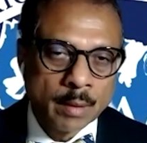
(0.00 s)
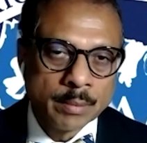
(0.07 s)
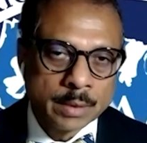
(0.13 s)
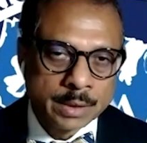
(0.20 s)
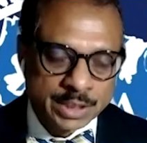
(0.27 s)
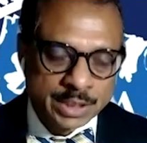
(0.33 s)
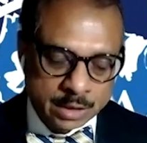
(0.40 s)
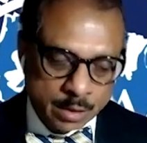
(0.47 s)

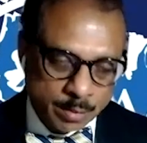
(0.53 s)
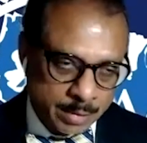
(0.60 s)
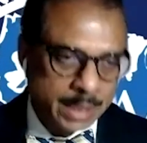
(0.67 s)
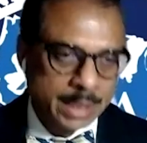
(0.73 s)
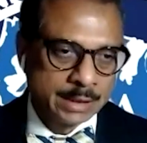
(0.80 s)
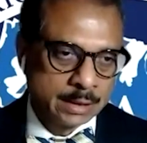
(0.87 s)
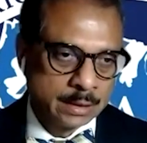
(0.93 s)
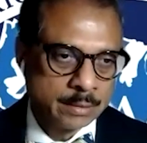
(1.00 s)

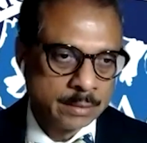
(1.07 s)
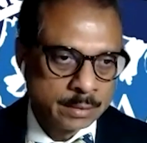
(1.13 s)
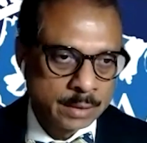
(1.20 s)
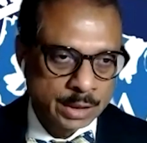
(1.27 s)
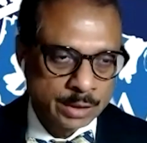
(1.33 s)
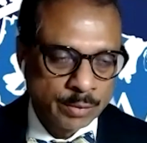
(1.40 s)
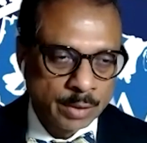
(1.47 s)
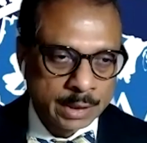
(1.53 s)
discrimination.
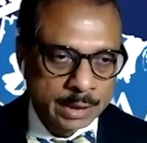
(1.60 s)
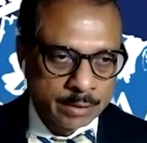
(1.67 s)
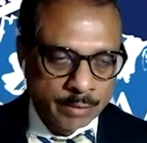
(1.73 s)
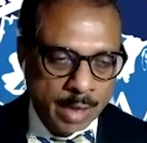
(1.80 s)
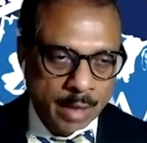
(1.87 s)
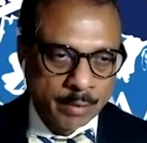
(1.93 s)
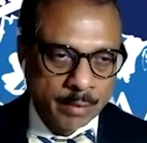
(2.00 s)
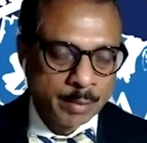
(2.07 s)
That's why it
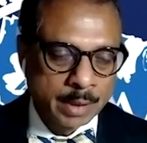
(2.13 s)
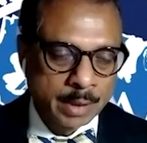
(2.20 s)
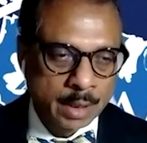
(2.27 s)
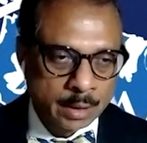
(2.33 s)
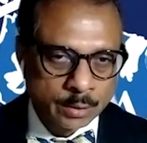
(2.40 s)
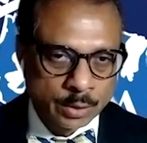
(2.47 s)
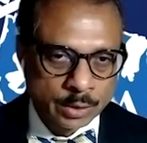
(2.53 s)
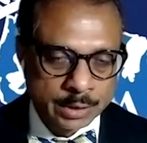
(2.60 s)
evaluated,
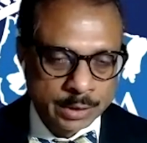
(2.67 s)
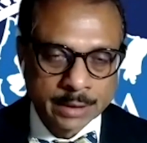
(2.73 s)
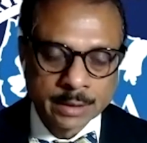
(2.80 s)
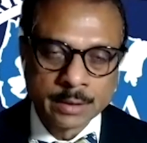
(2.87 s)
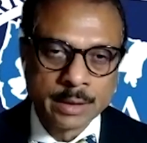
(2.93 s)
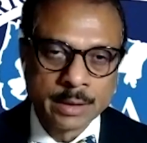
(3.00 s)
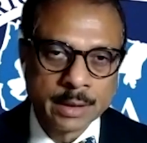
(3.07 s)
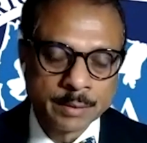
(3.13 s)
because those days
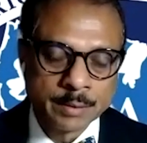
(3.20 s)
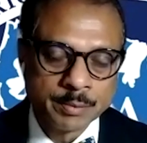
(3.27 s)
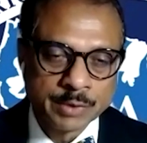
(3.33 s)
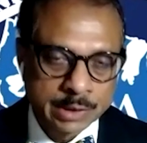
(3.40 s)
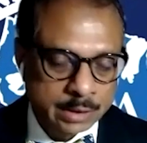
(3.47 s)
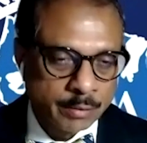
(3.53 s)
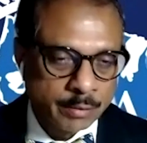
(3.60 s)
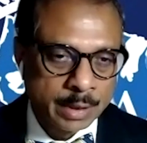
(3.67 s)
Indian
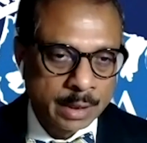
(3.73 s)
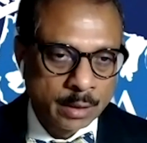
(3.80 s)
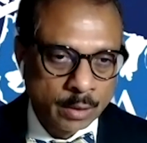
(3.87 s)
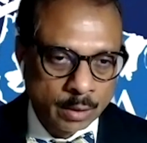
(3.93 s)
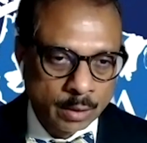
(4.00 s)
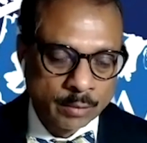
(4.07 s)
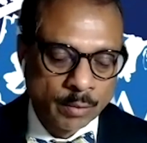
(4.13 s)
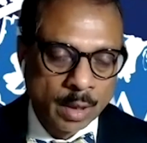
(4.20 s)
physicians are very low
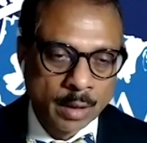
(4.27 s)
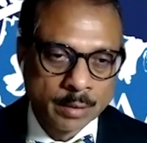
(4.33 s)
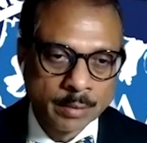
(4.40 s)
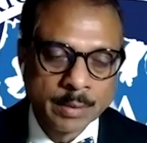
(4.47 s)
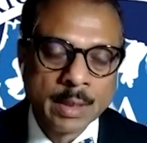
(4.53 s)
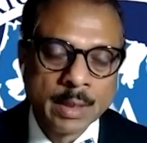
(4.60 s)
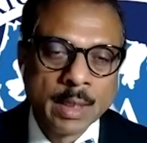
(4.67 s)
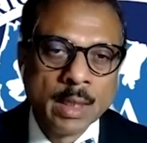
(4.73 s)
in volume.
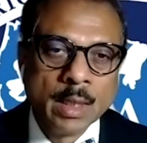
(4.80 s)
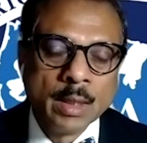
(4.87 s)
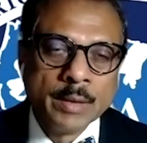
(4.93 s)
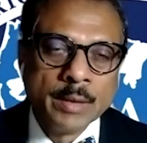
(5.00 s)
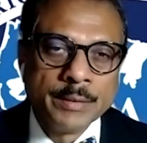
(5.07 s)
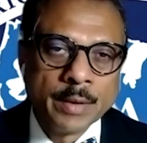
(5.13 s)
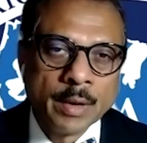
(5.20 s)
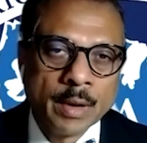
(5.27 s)

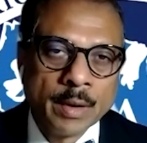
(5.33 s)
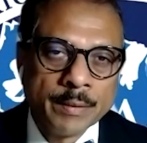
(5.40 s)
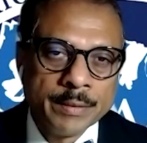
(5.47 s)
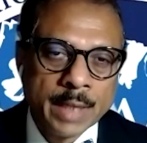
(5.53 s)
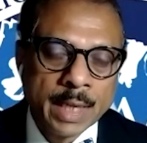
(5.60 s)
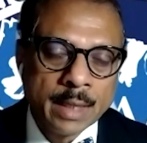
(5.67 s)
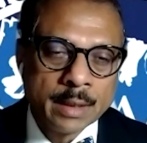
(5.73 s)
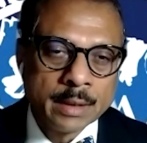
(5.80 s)
So
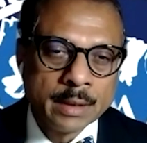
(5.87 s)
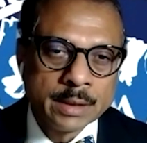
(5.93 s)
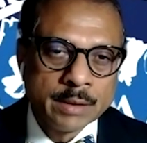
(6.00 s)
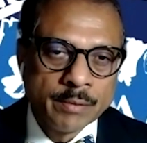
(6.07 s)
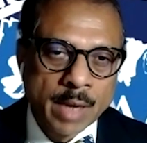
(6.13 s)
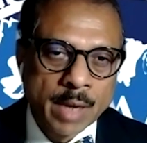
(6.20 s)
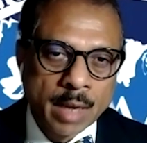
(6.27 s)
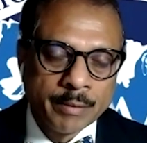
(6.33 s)
then it
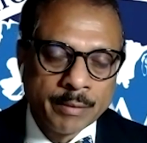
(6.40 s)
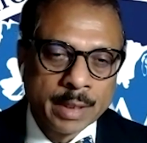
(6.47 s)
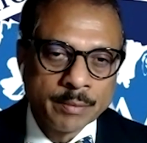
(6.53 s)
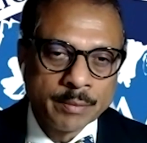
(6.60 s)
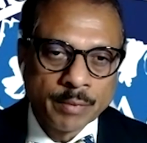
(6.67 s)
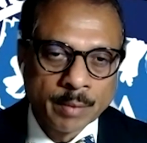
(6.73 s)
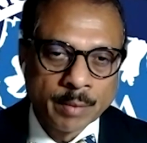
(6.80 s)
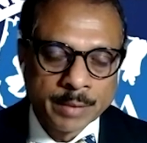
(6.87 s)

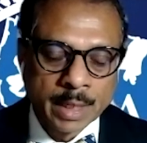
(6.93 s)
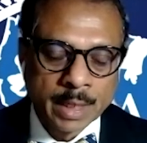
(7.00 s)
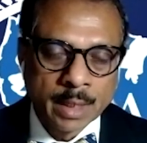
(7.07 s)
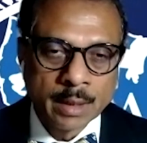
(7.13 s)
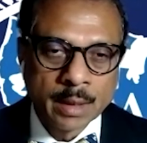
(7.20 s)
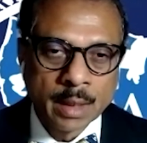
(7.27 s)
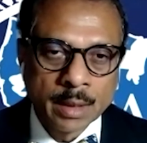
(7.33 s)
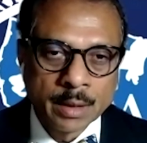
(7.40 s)
evaluated from
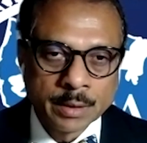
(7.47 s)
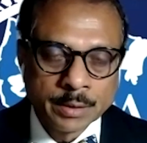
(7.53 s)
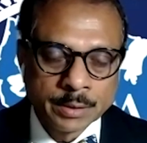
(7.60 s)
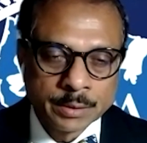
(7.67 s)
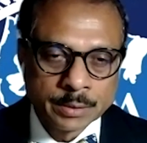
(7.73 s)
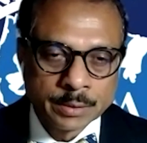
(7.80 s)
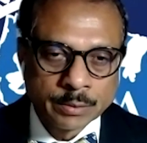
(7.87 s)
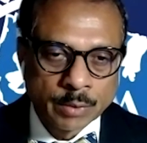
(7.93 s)
there
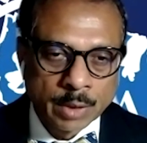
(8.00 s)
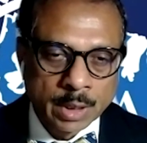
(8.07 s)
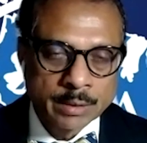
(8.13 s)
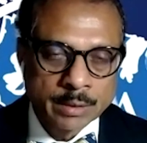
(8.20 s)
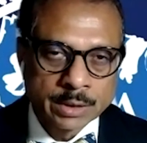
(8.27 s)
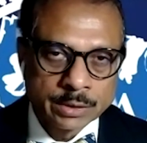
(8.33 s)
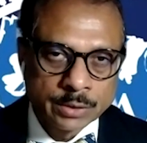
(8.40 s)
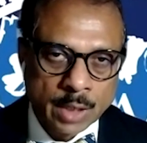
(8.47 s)
into one
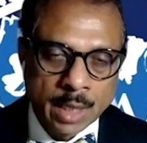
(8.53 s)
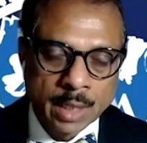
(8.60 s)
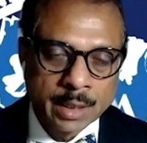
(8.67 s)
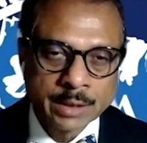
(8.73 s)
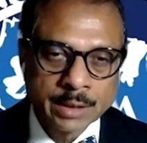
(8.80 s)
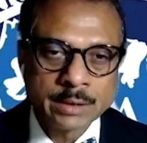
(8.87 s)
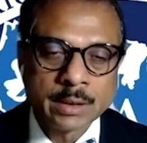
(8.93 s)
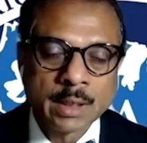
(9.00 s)
of the
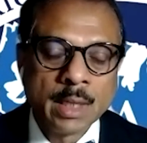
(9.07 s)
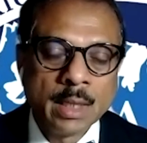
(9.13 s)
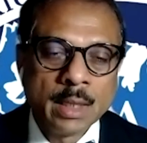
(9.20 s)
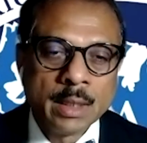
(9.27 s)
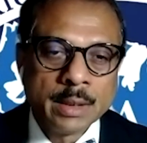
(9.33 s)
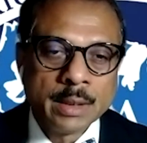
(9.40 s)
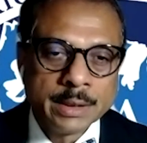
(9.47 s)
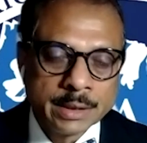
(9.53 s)
strongest.
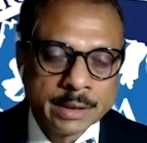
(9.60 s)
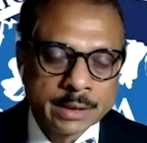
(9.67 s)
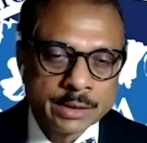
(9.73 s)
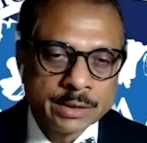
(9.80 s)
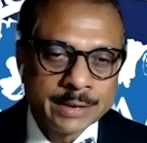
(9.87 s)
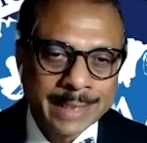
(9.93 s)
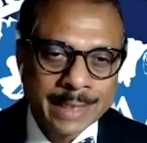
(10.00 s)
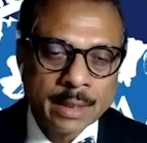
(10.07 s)
It is the
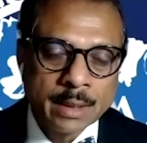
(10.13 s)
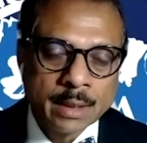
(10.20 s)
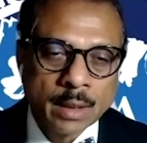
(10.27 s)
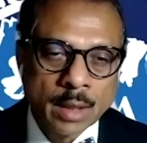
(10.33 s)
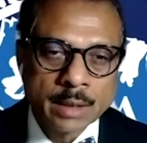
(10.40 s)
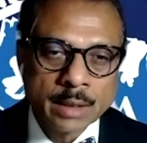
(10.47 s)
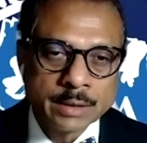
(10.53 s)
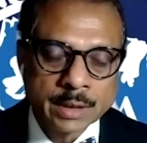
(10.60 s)
second
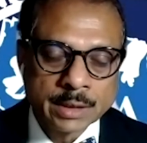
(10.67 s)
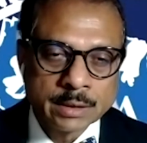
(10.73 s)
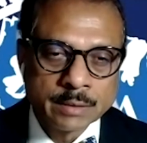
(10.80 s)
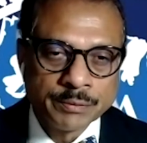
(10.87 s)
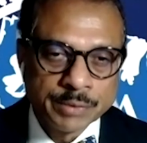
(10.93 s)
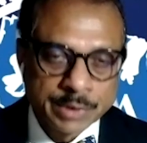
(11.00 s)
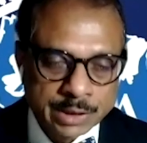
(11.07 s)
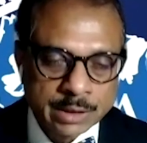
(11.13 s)
largest
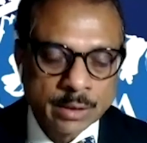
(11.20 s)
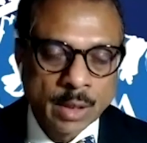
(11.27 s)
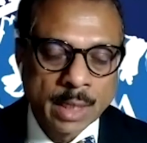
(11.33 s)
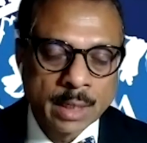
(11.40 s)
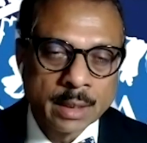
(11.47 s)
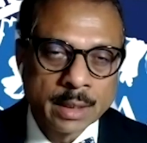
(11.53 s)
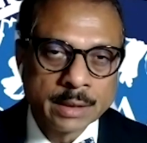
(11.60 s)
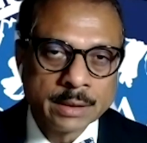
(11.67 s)
physician
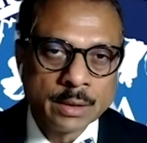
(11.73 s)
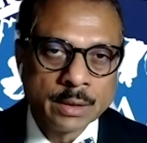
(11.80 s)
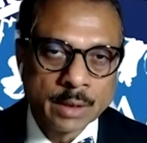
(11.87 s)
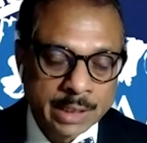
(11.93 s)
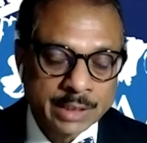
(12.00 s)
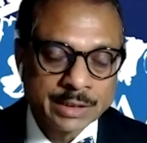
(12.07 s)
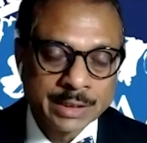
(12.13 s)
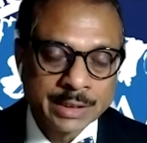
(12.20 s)
organization in the
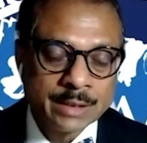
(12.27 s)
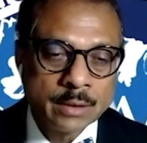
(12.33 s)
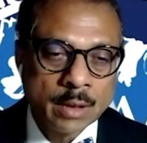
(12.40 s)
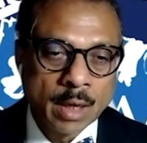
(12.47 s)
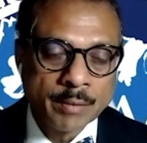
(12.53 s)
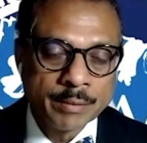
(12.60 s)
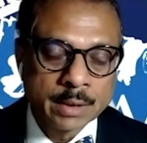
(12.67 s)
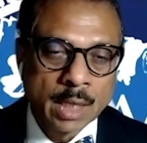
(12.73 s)
United States
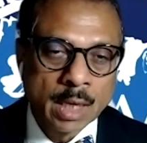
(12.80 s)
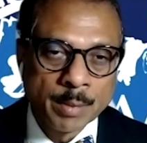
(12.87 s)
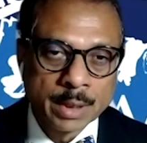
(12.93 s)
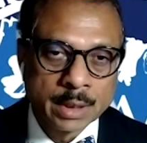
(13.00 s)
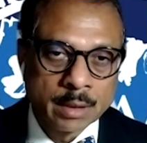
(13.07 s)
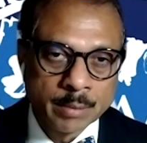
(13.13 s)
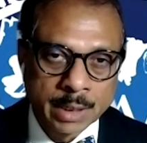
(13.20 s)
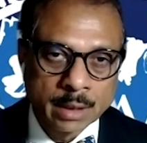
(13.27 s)
after
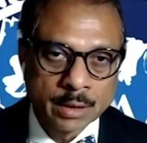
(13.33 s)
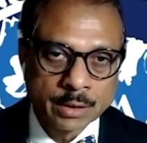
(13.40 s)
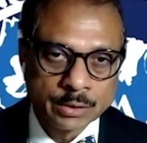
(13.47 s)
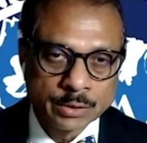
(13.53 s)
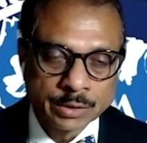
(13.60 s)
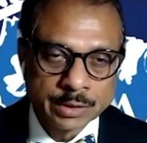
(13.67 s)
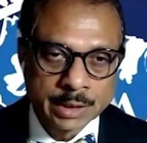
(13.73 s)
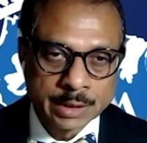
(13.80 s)
American Medical
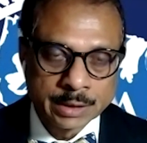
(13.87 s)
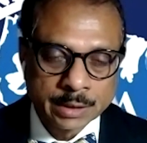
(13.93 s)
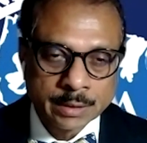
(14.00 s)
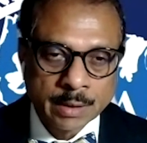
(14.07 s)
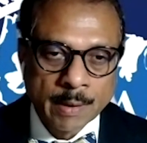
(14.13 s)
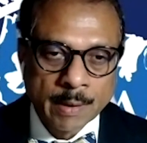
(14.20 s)
Association.